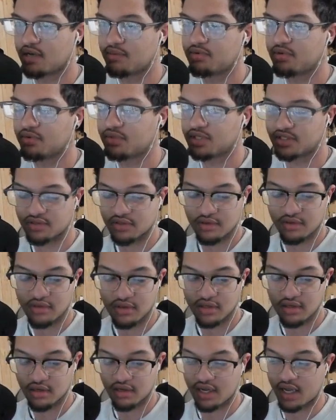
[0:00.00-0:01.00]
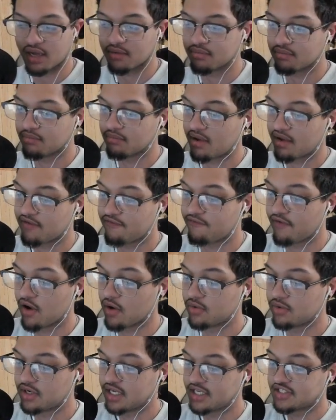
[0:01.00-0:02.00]
I'm doing this. Okay, my
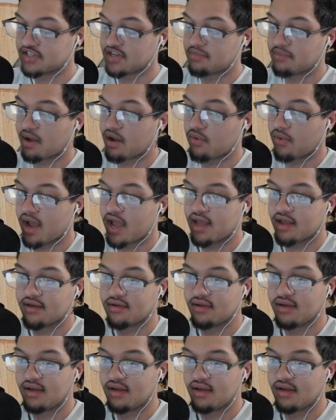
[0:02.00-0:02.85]
phone is in my way.